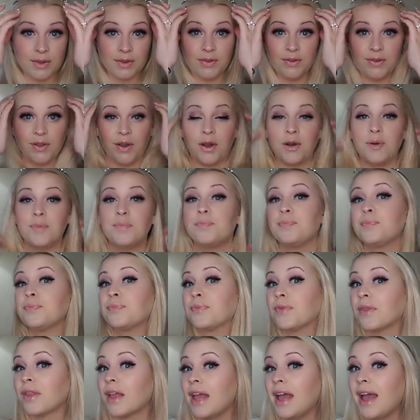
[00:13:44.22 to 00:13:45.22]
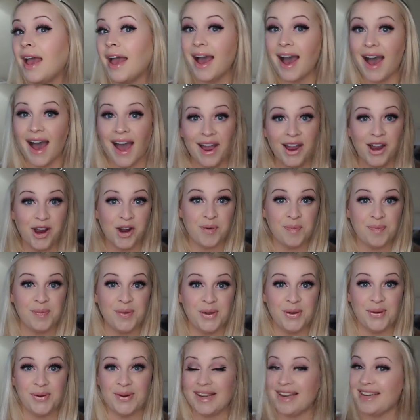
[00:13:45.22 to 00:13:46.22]
So I hope
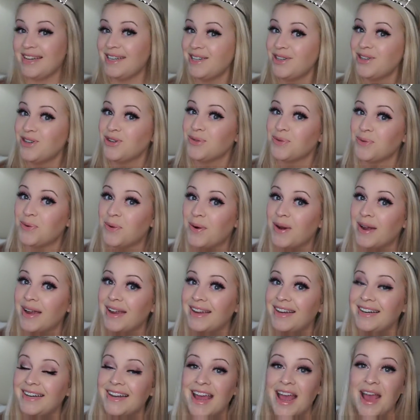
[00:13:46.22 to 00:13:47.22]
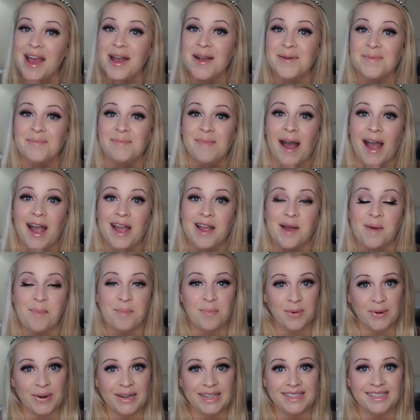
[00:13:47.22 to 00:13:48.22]
you enjoyed my
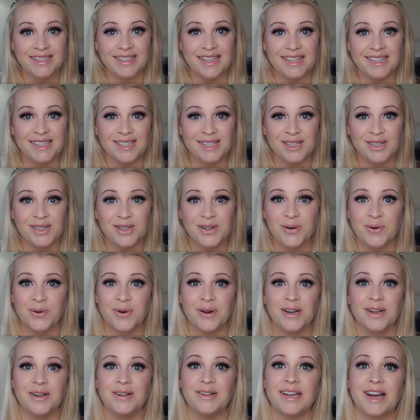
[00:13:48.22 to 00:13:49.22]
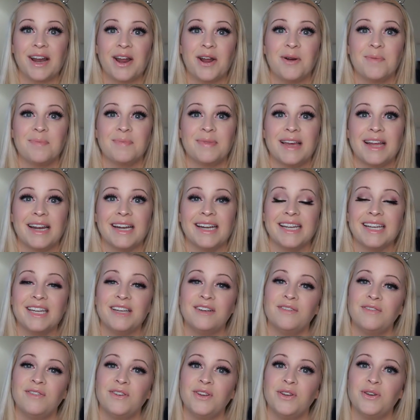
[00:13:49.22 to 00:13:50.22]
princess tutorial, and I hope that
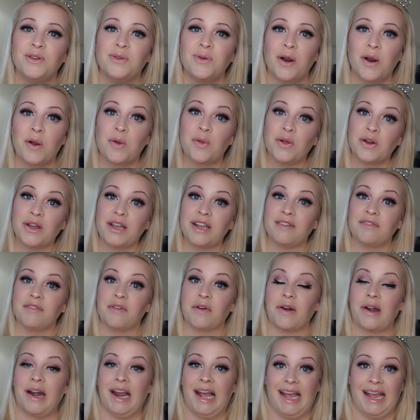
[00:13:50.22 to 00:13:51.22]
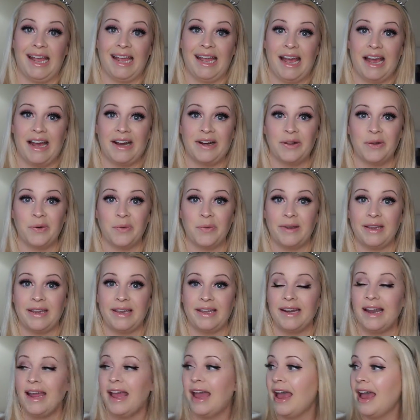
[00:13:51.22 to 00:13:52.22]
if you are looking for a
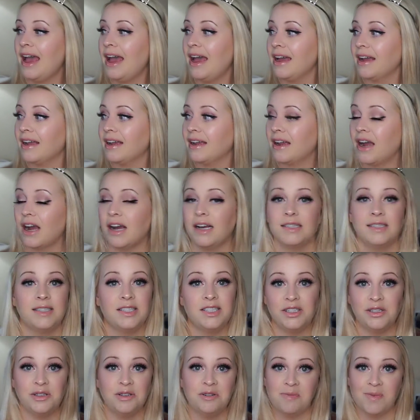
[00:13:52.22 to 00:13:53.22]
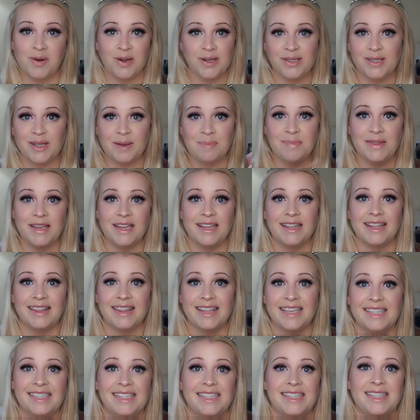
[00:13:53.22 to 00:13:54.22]
Halloween costume or something, that
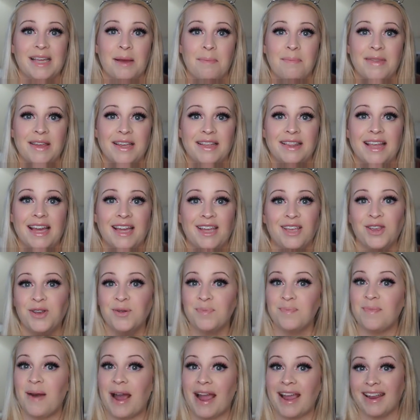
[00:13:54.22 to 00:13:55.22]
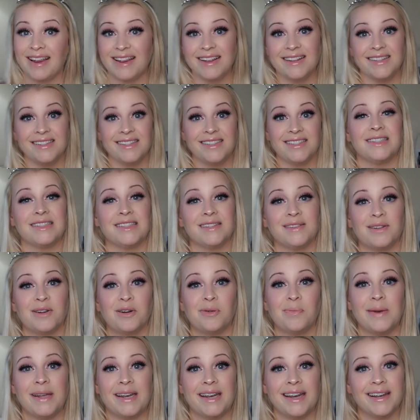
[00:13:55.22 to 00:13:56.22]
this is something that you might consider. It's a
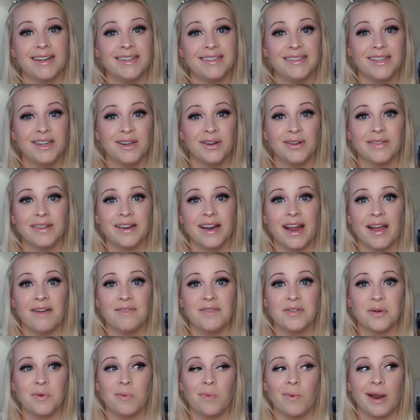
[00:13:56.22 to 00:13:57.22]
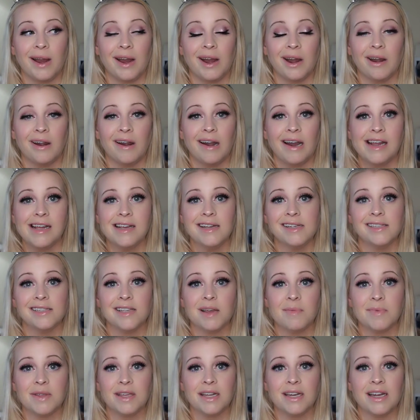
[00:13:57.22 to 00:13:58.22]
little bit easier than having to wear
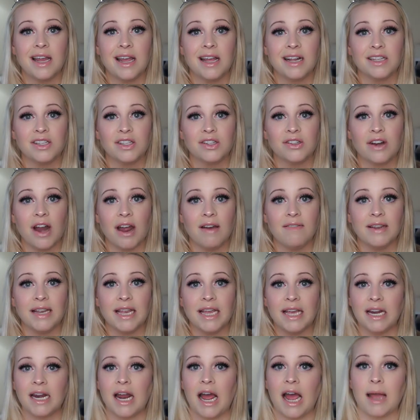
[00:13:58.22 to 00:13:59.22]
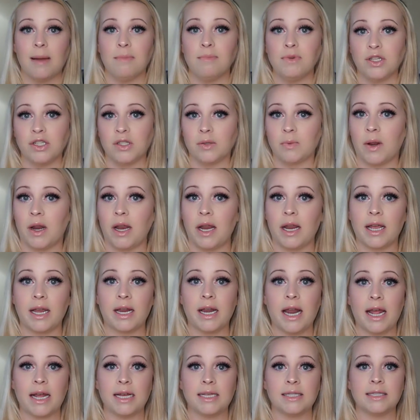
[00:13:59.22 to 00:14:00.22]
something extravagant. I'm just wearing a
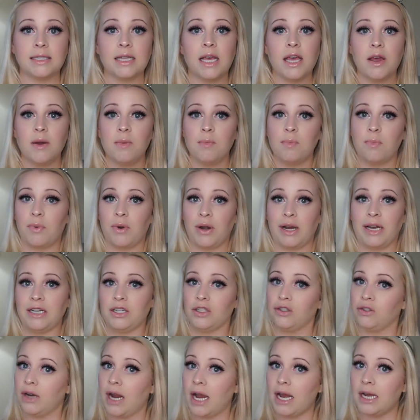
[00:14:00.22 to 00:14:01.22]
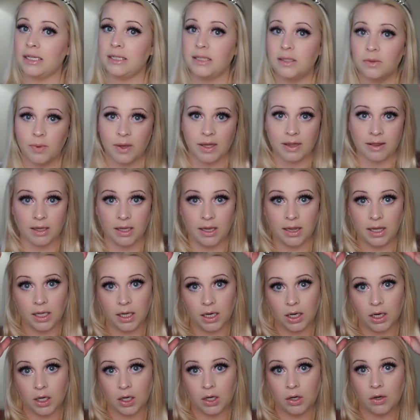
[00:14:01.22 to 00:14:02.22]
nice pretty dress with a
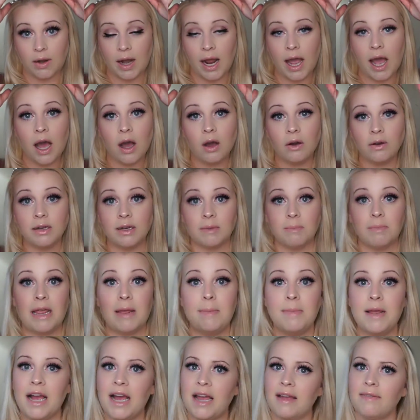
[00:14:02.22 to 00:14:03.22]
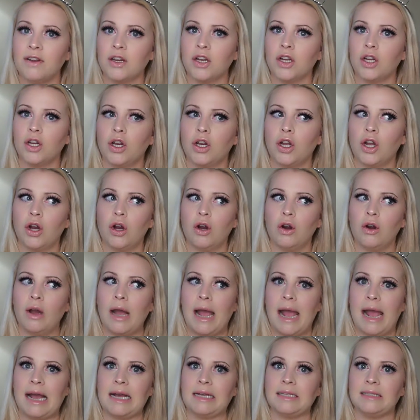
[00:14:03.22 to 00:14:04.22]
little crown, and maybe I even go
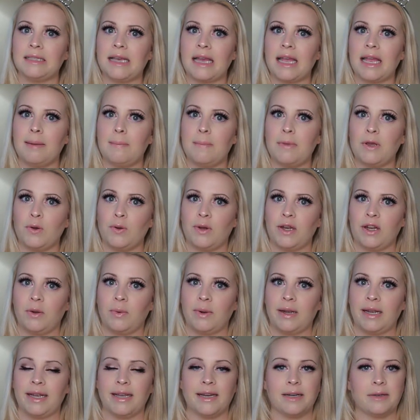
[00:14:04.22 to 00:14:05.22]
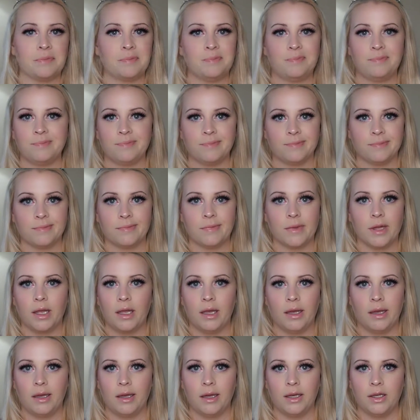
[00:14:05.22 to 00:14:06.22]
as a beauty queen.
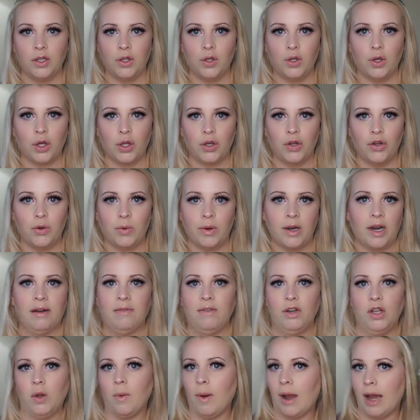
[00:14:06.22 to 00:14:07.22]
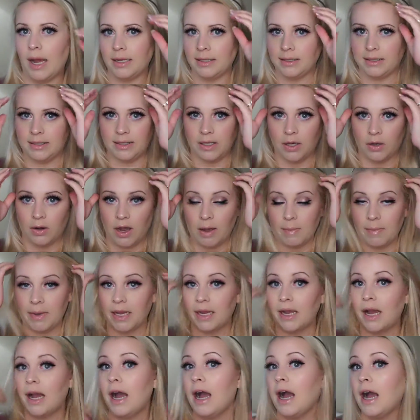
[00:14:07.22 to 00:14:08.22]
You can do whatever you want. So I
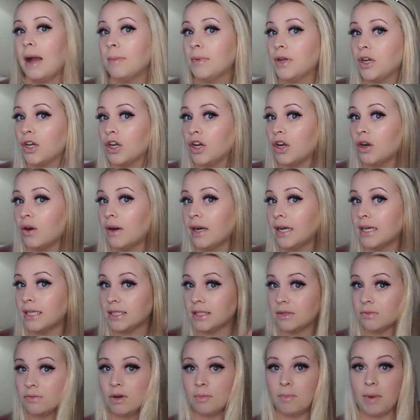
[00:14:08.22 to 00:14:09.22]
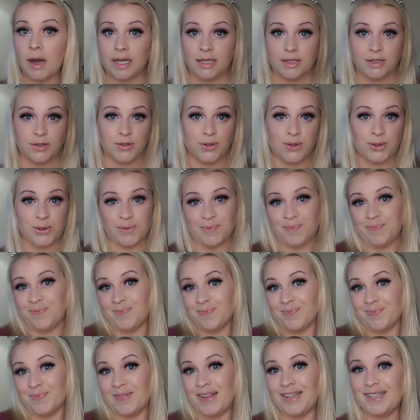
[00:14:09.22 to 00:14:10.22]
mean, I'm gonna go as Rapunzel.
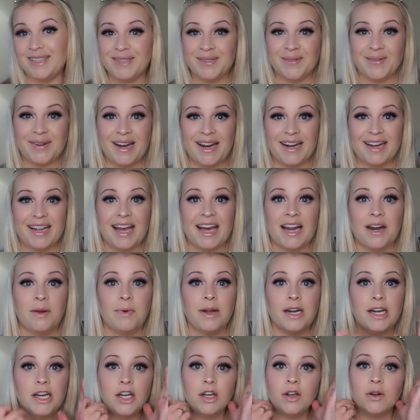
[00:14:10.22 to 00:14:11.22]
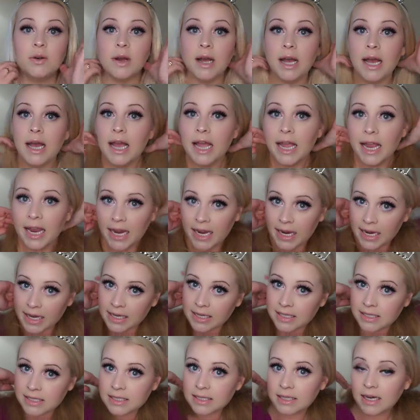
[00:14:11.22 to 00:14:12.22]
That's what I kind of want to do.
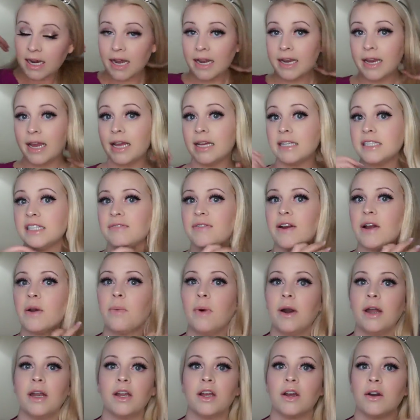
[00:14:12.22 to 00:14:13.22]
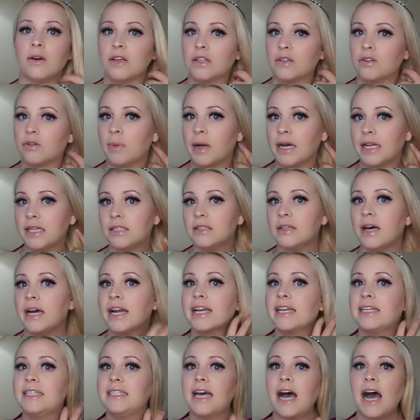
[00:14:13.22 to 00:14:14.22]
And I guess if I want to go as Rapunzel,
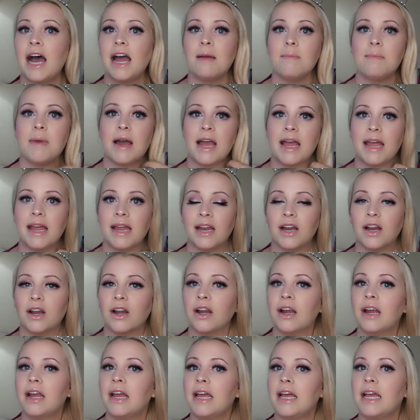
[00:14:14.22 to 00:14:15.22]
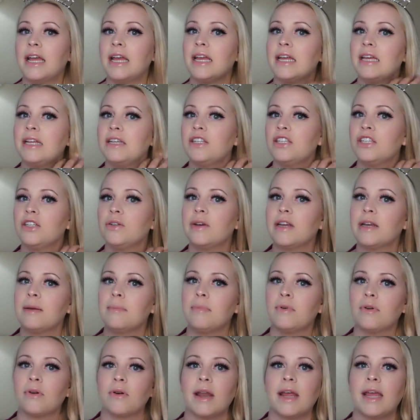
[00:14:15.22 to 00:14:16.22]
I could tie my hair into a
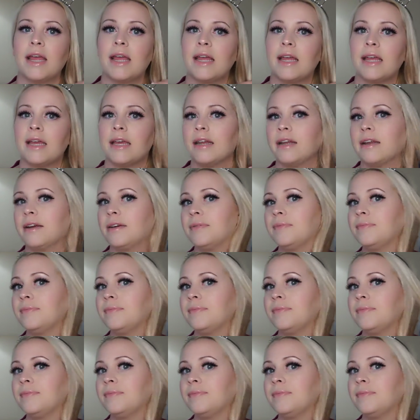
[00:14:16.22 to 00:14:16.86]
braid.